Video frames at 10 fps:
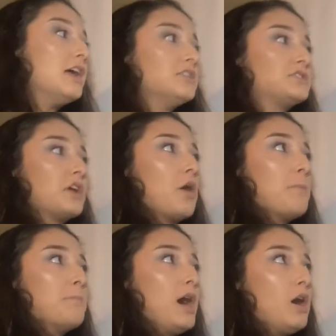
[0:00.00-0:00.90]
So
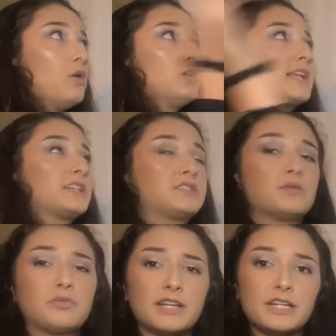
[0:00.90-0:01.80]
Mo likes
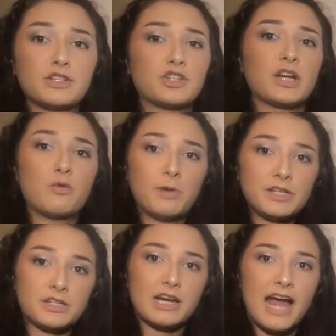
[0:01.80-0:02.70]
to breed during
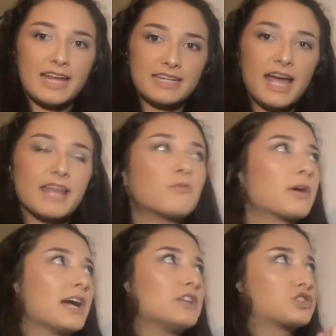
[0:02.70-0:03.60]
winter at night,
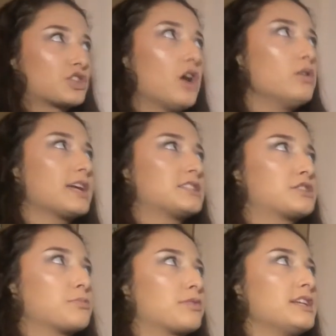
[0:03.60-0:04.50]
whereas Joe likes
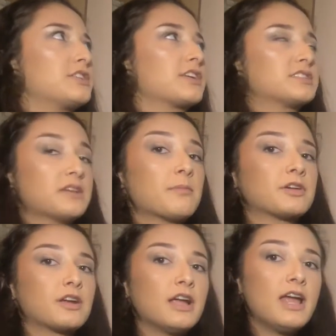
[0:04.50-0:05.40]
to breed during
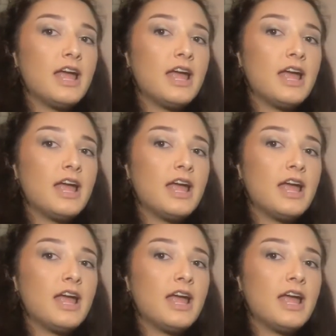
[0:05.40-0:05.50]
summer